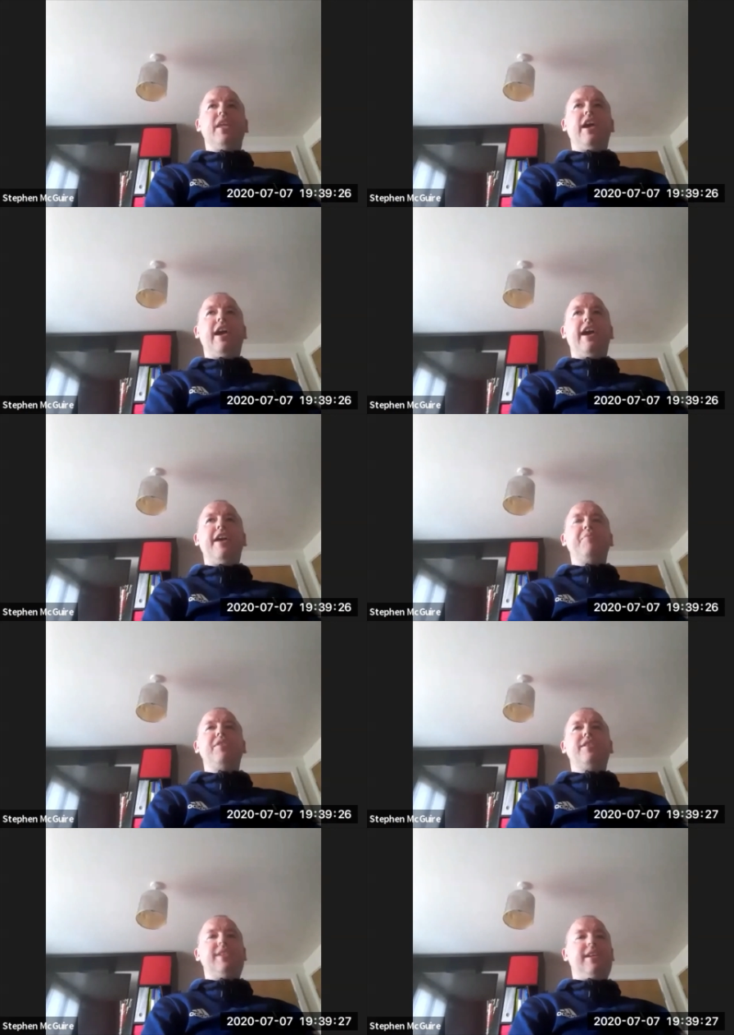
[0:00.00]
I
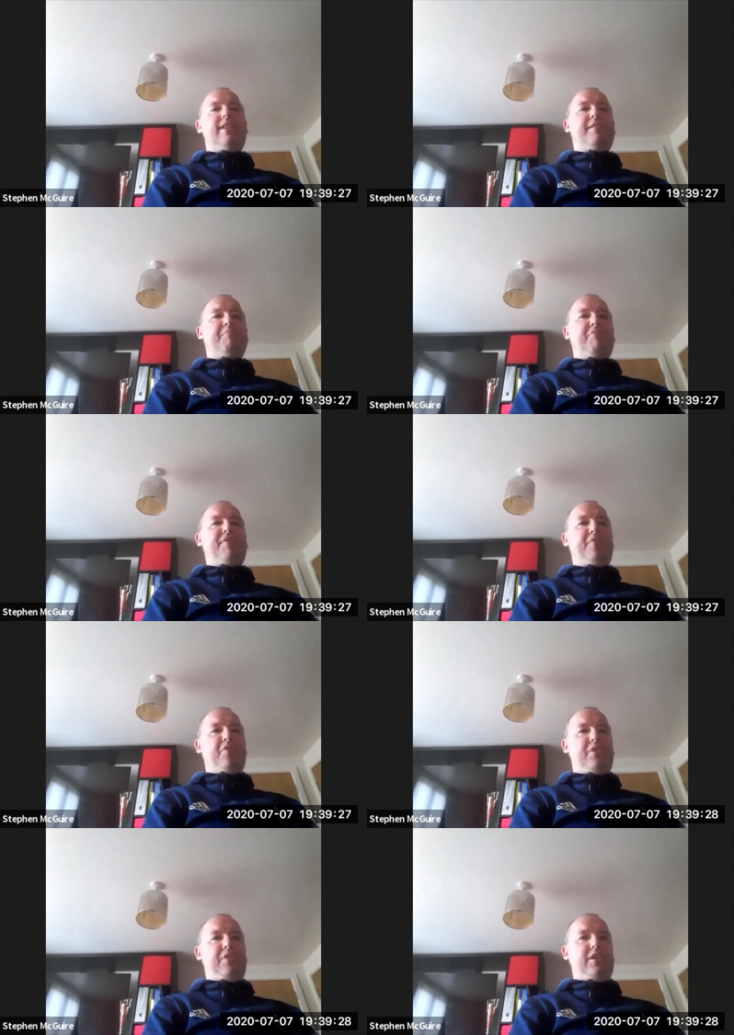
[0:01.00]
would say that
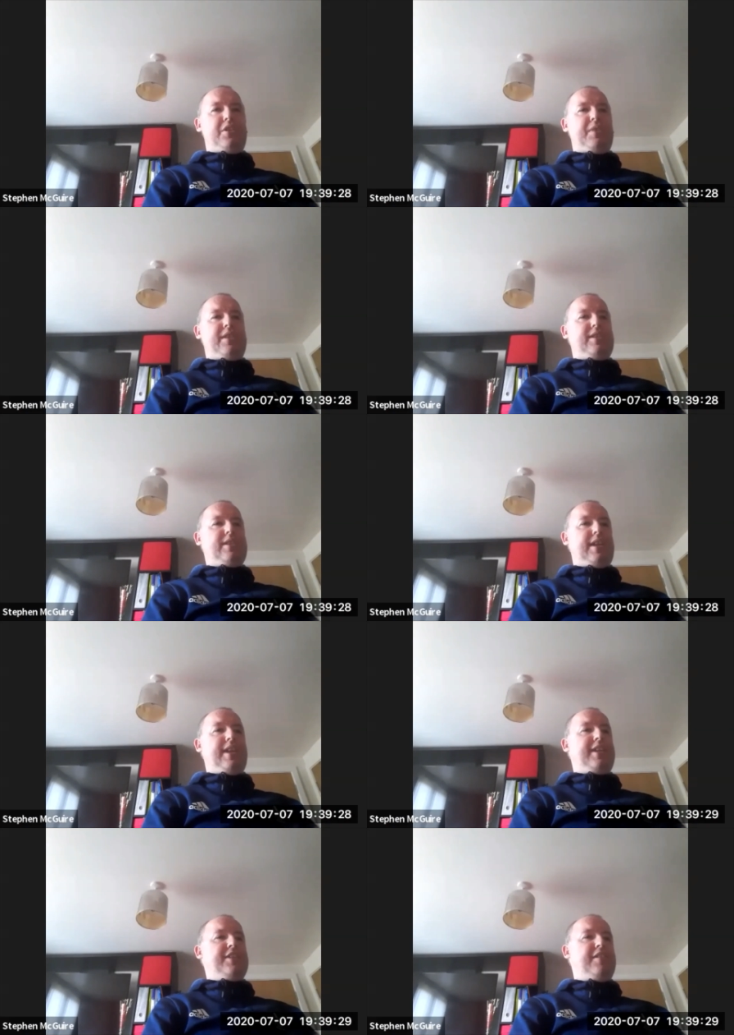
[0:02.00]
before you go into
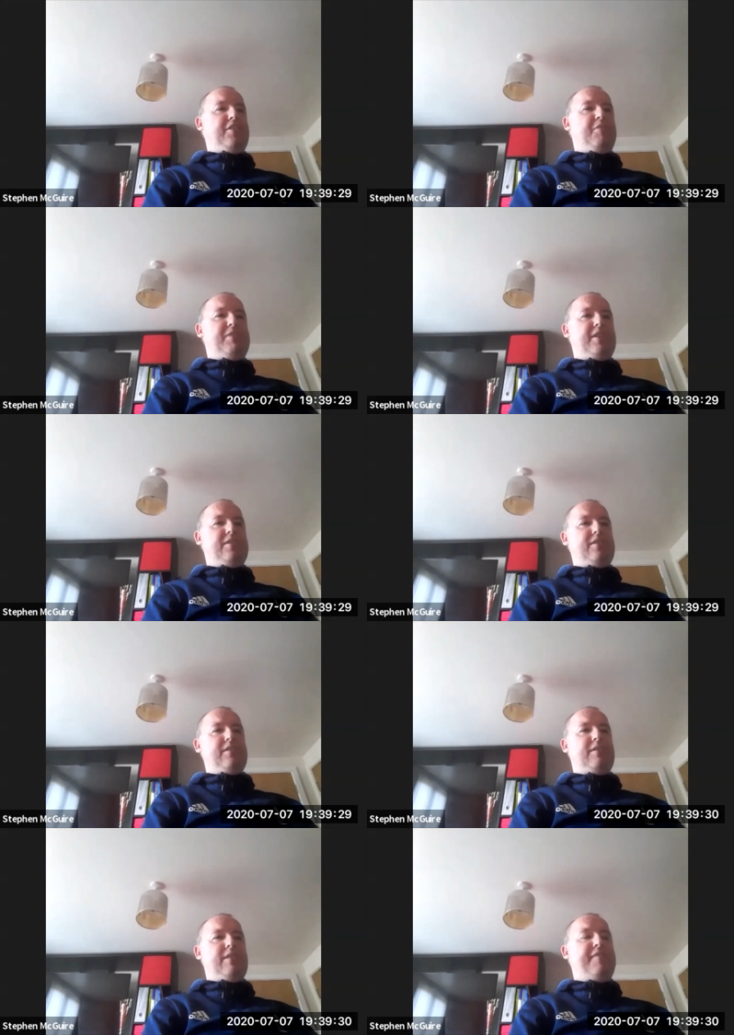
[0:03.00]
any sort of
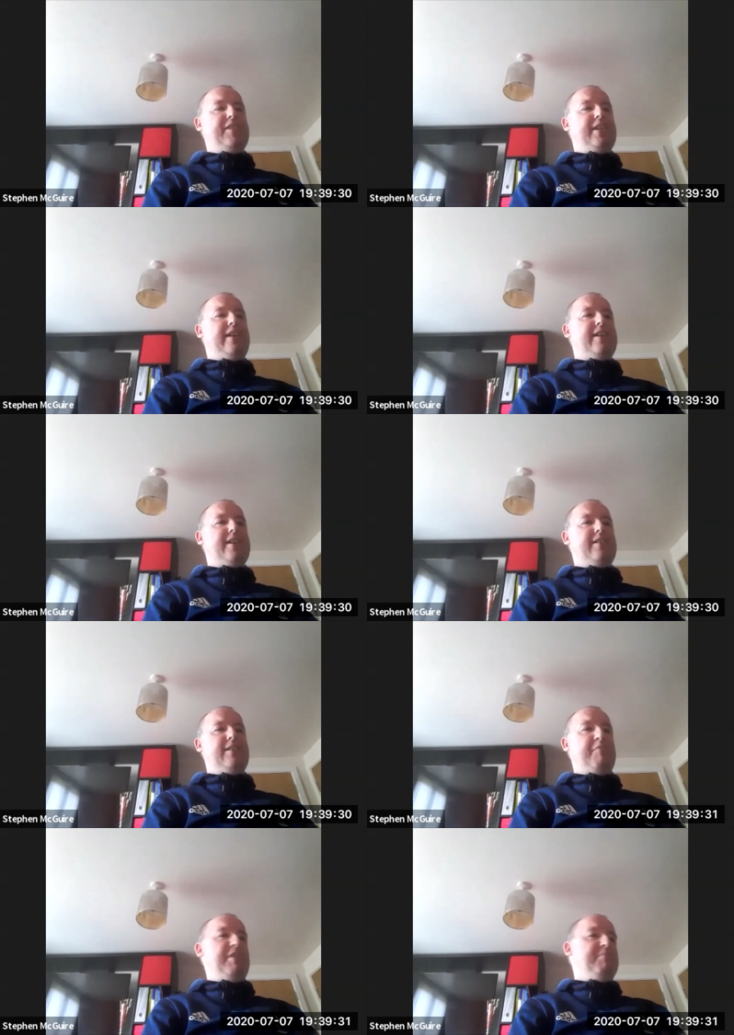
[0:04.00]
competition, have a target.
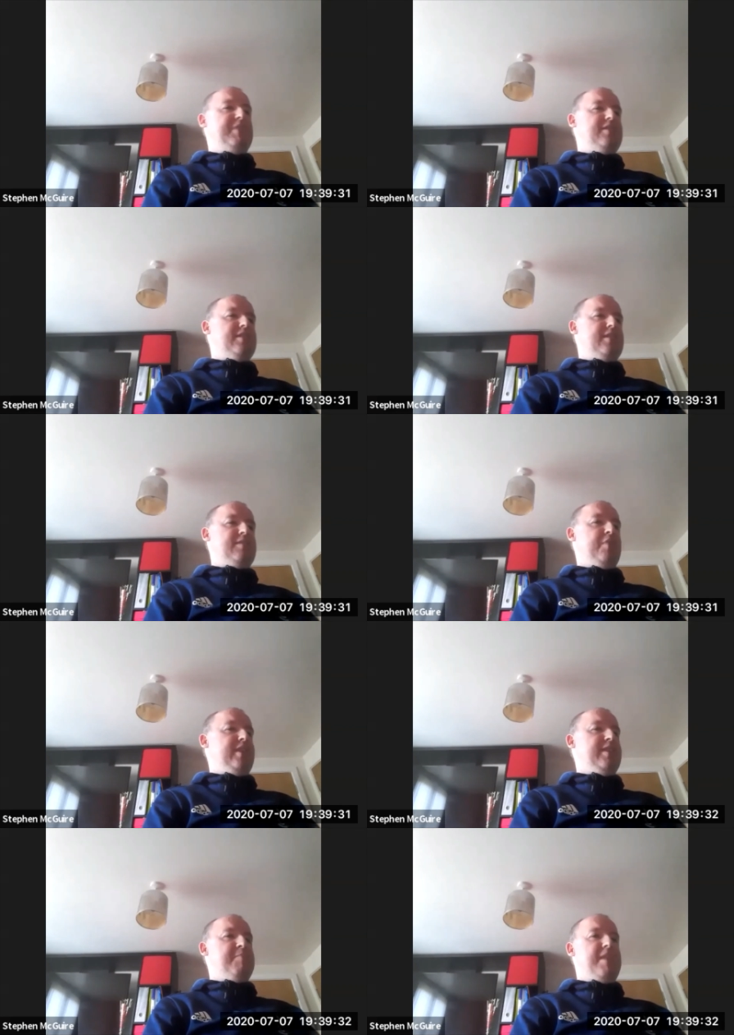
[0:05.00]
That might be just
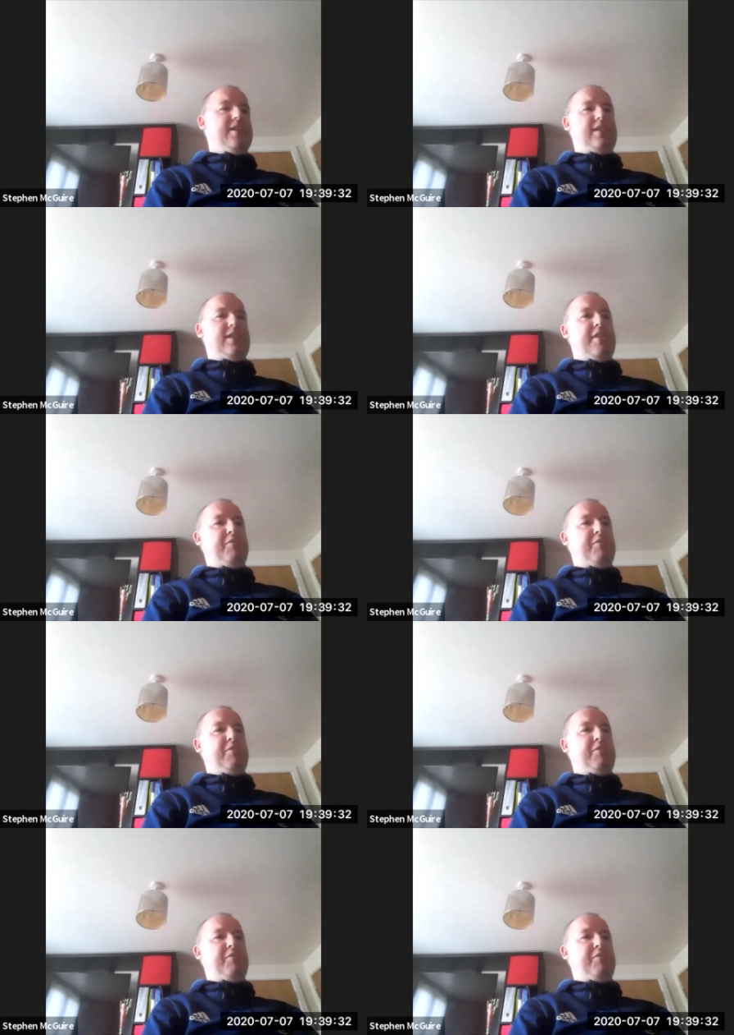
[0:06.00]
winning the match, getting out of your